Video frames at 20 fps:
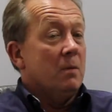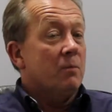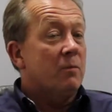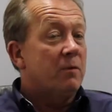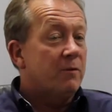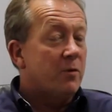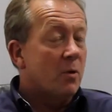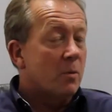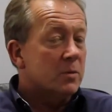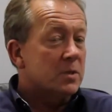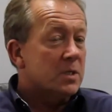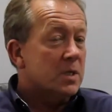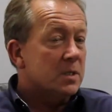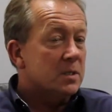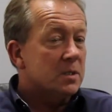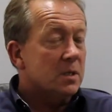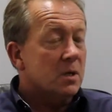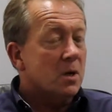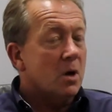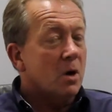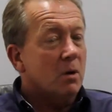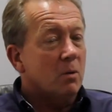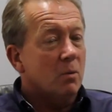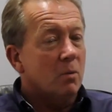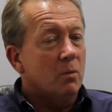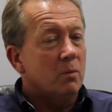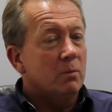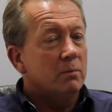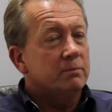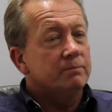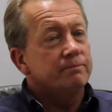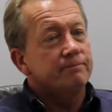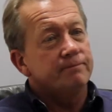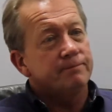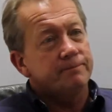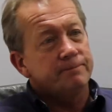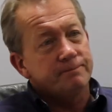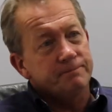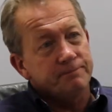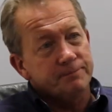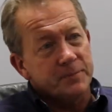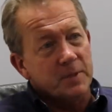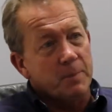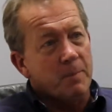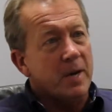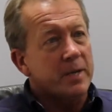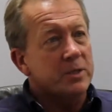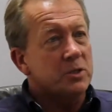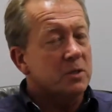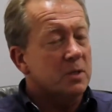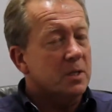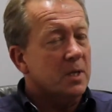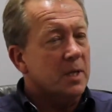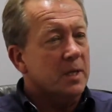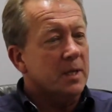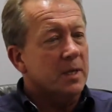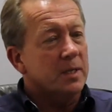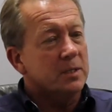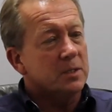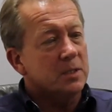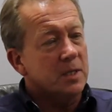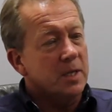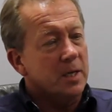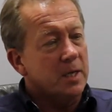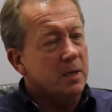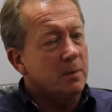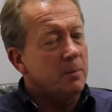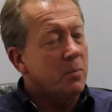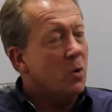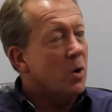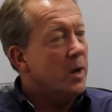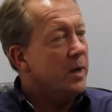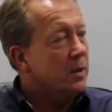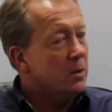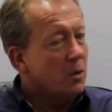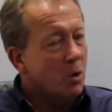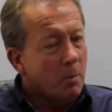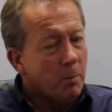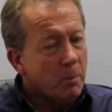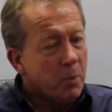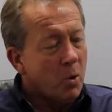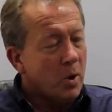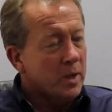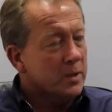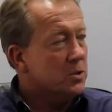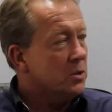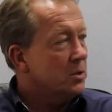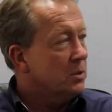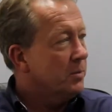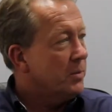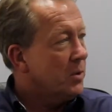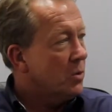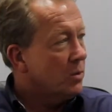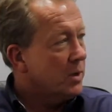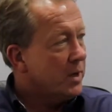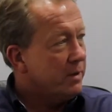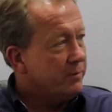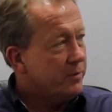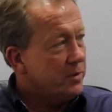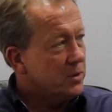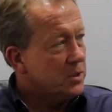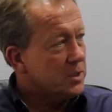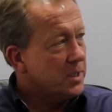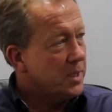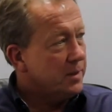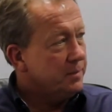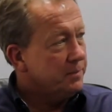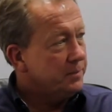Performances are not the major thing. It's getting the point or points on the ball in that first game.